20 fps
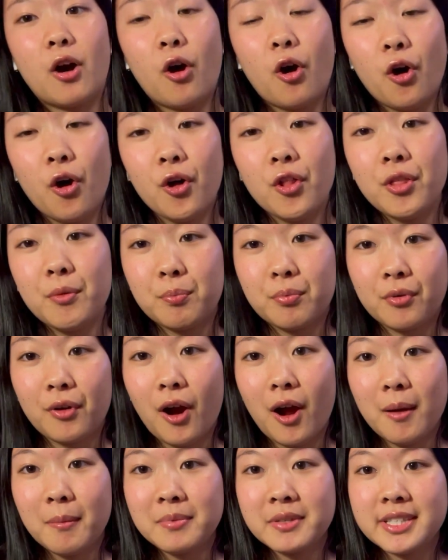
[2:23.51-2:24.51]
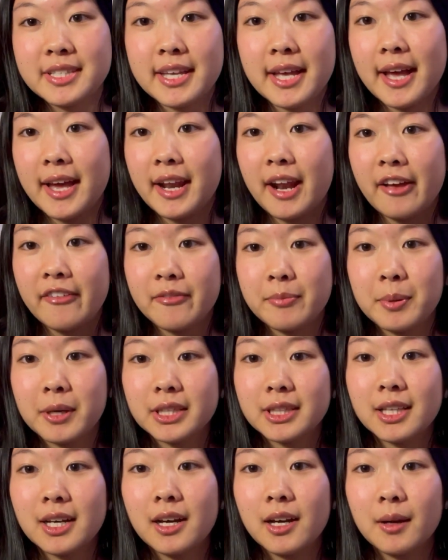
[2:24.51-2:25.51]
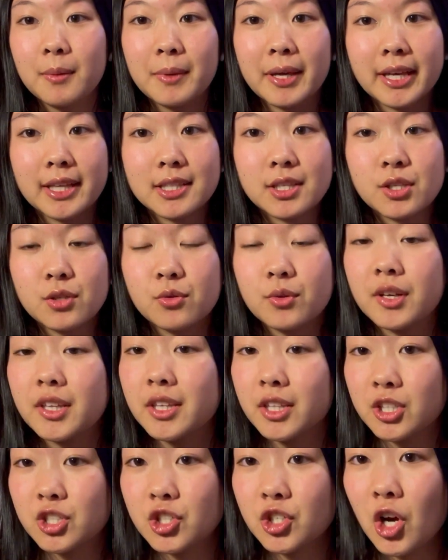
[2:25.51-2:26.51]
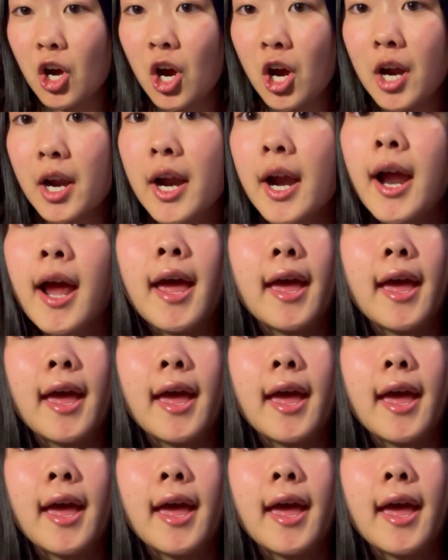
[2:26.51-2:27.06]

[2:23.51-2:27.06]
all the prompts and I've put them into the jar